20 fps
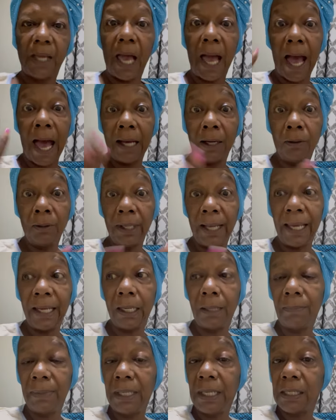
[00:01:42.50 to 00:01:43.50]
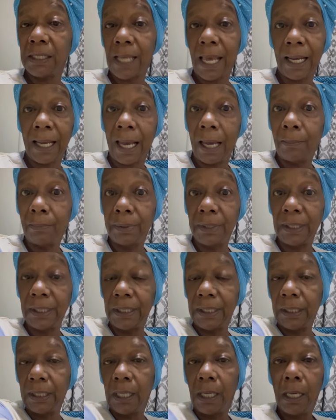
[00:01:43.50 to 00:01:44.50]
I don't like it because I got
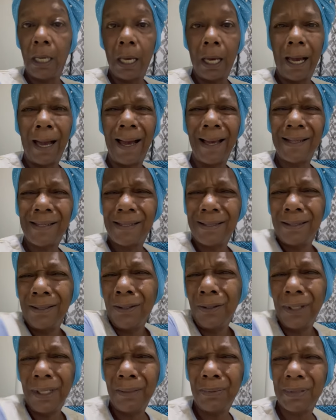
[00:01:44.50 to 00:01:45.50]
bullied. I still get